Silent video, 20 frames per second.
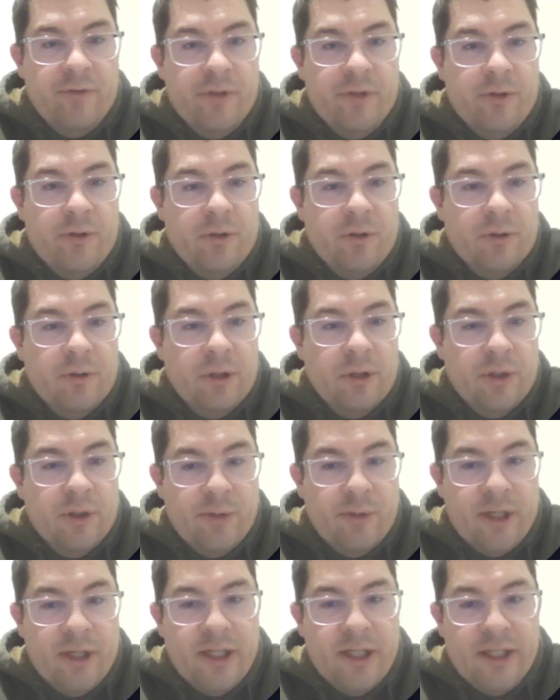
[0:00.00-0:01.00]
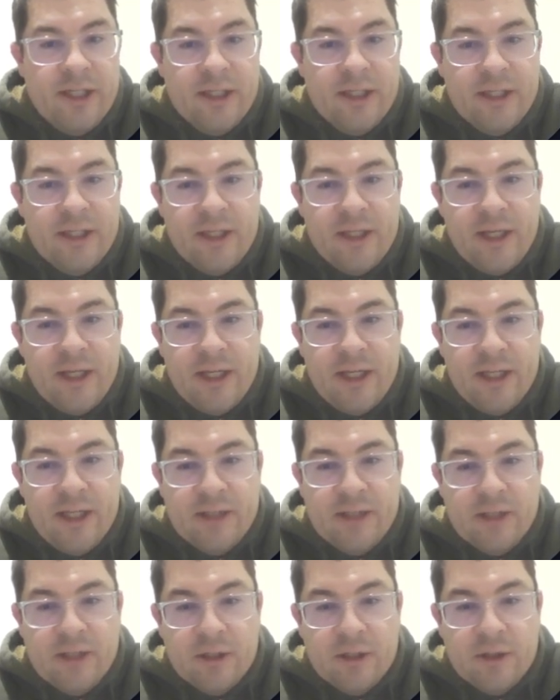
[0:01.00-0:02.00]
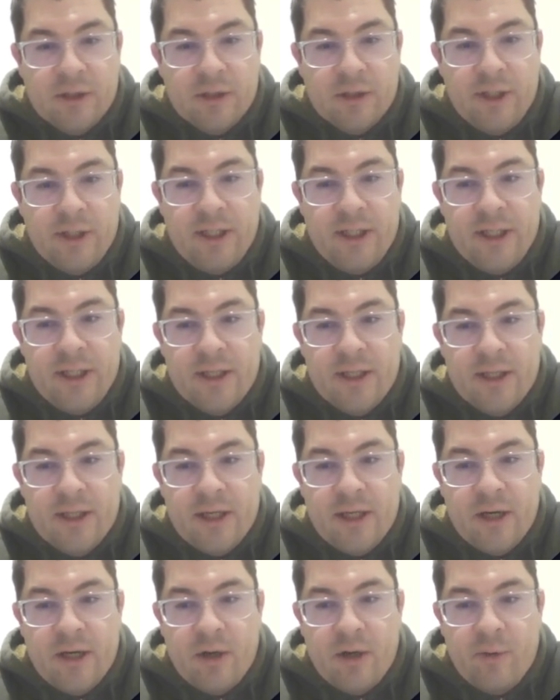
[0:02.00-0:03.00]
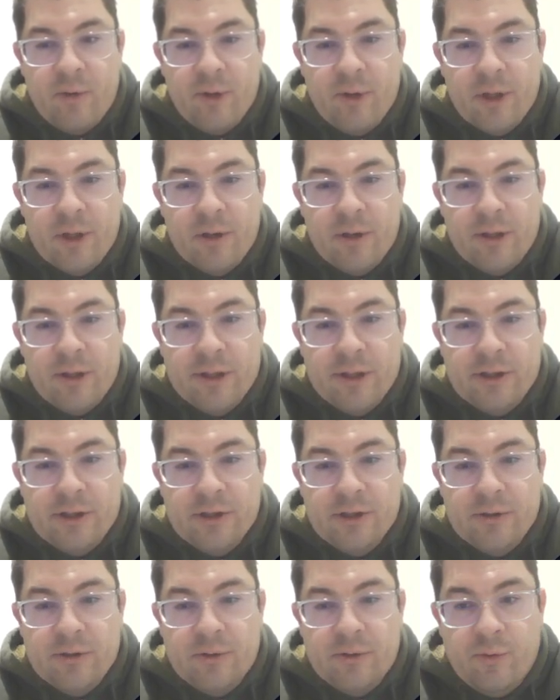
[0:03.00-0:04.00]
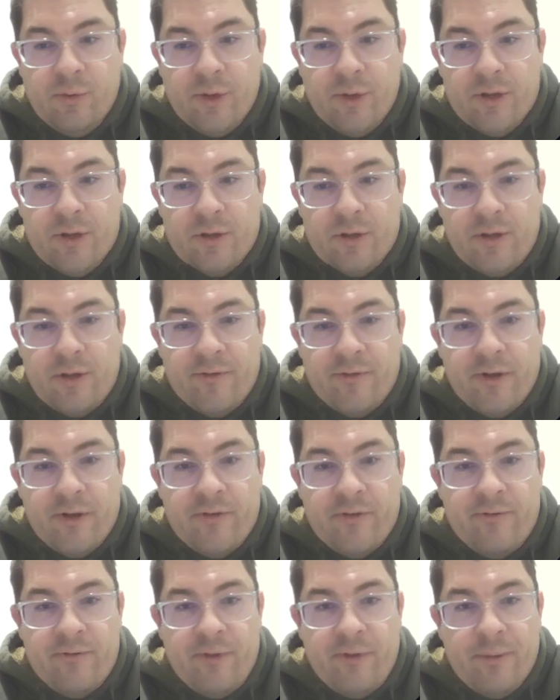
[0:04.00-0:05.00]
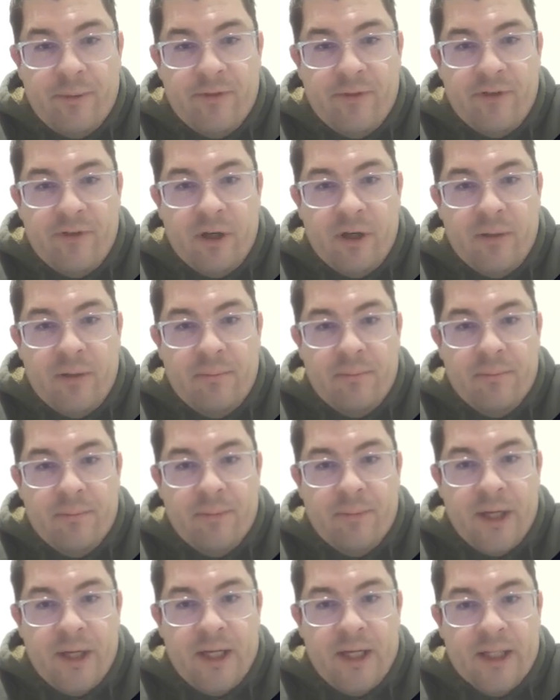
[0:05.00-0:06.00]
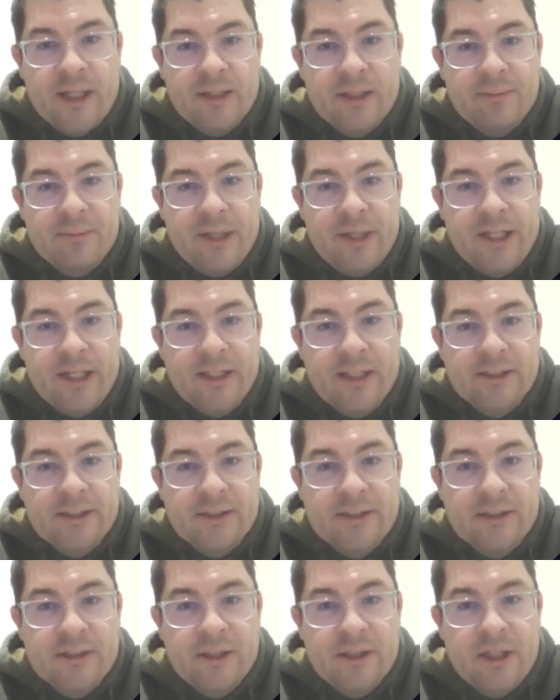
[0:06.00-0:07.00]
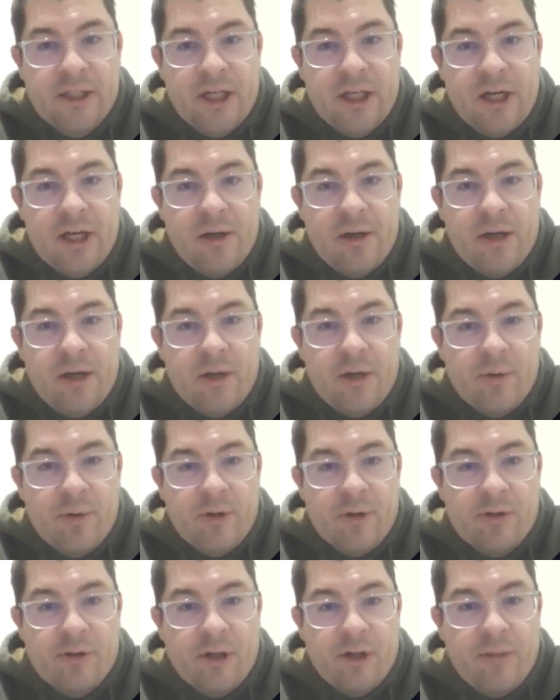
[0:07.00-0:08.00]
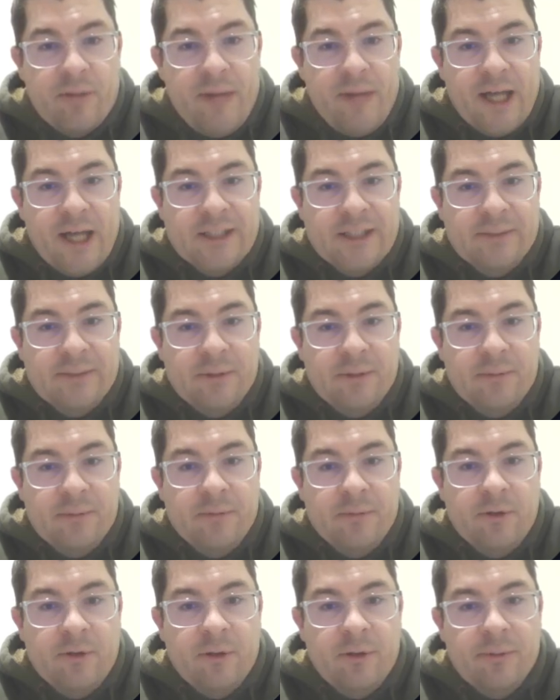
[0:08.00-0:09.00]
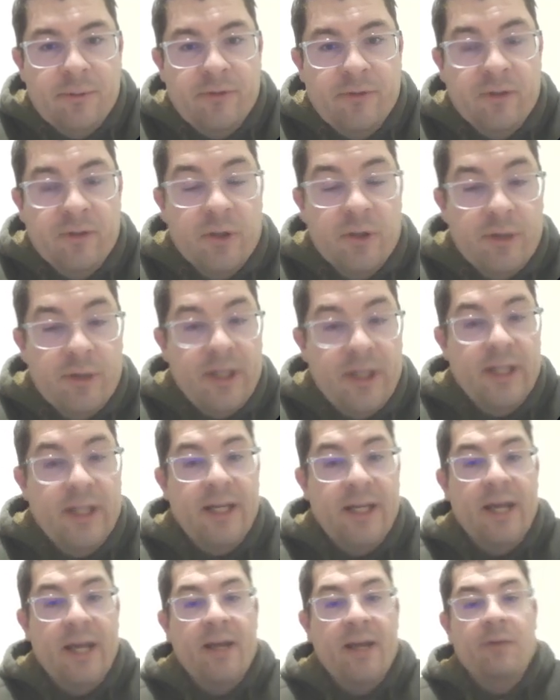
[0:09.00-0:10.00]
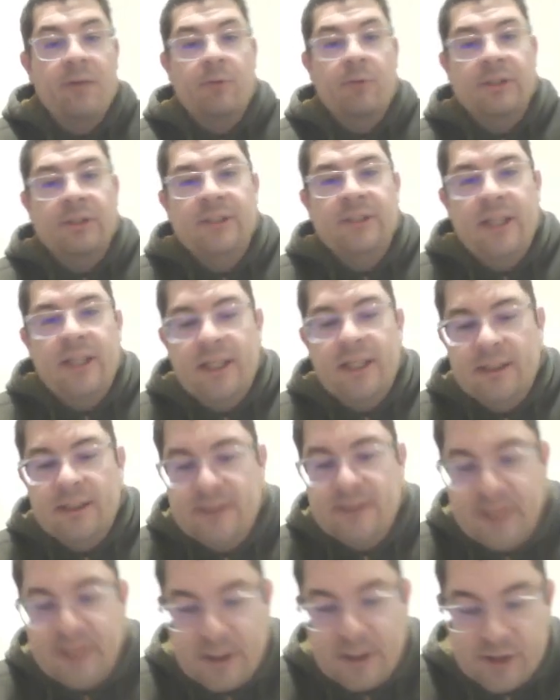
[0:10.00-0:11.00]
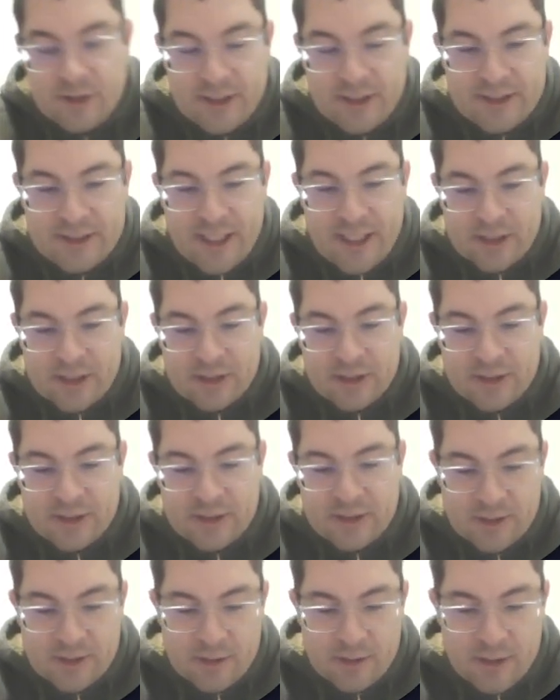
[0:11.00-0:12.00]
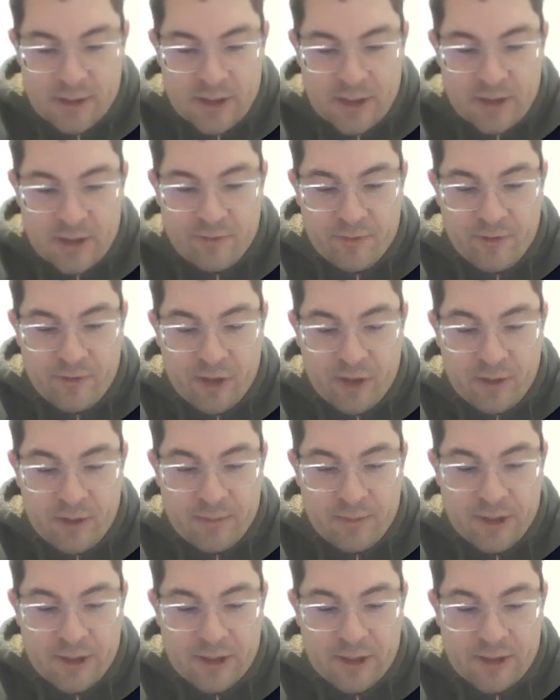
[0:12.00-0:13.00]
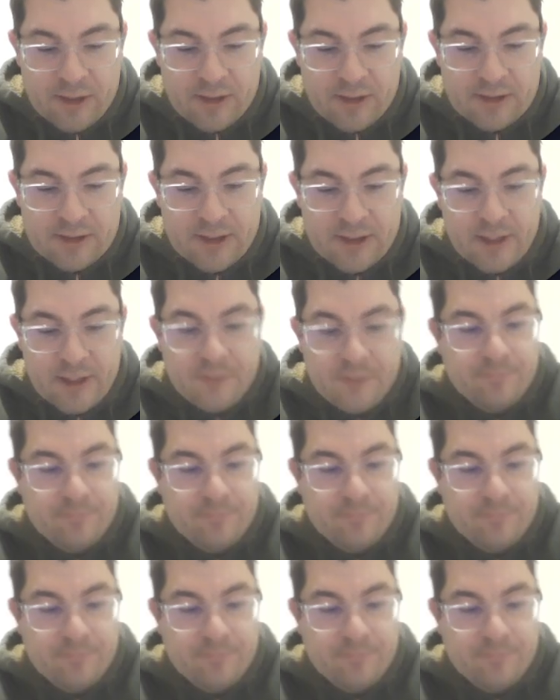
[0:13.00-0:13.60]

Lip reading: your liquidity. Here's our liquidity. We are going to withdraw from the farm by hitting the minus, withdraw the maximum, remove liquidity, and once again sign transactions. Confirm, sign.